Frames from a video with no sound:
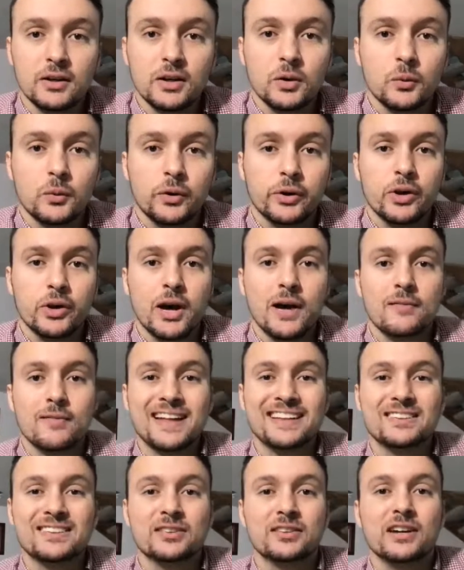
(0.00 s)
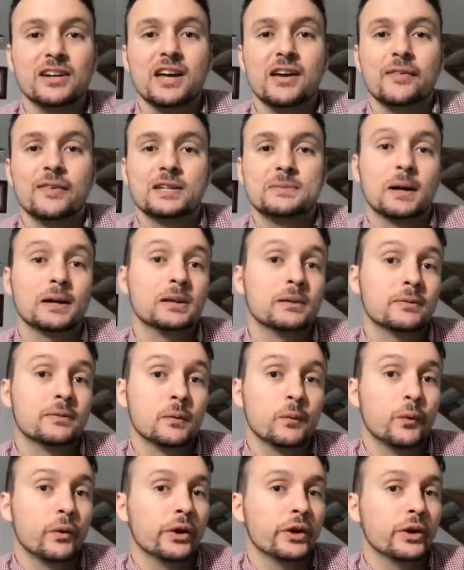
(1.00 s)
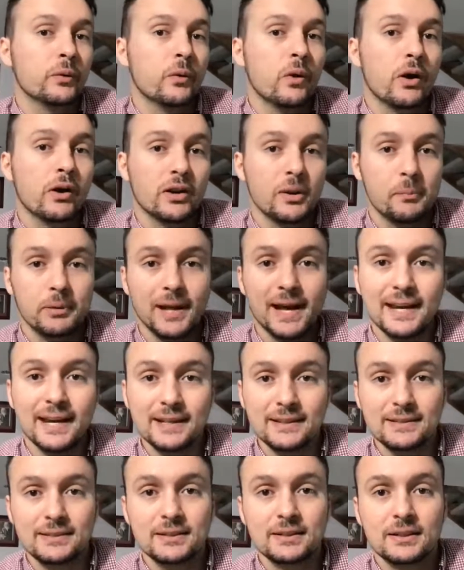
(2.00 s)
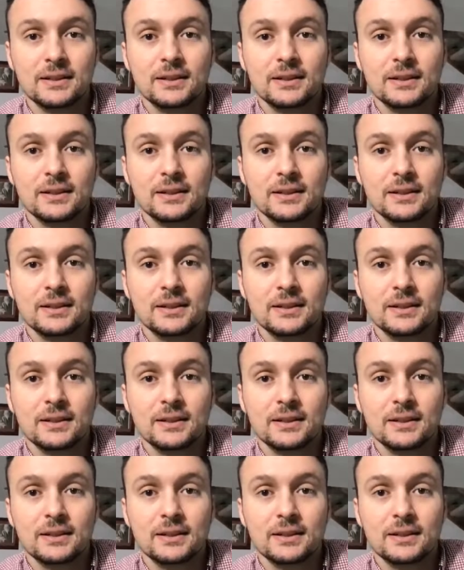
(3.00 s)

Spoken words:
where you have internet irrespective of where you are on the planet,